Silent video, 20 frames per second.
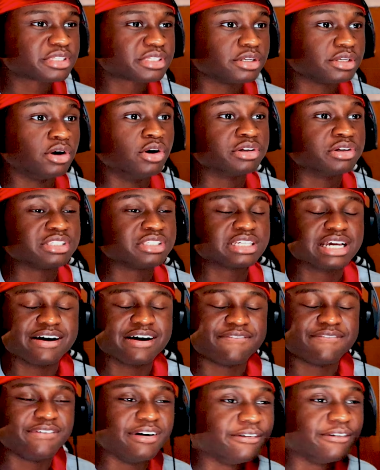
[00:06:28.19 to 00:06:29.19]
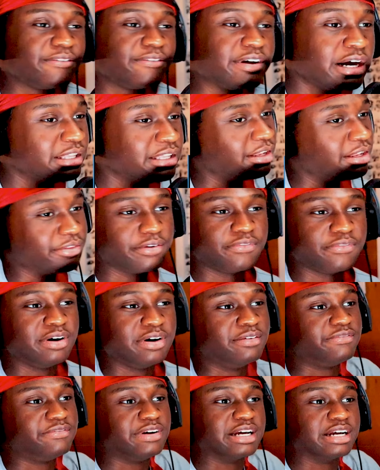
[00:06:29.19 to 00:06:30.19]
Oh, this thing got fun. I love the fun
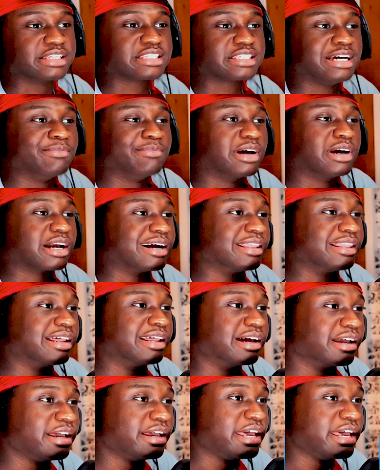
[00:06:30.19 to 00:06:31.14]
facts. I'm not gonna lie.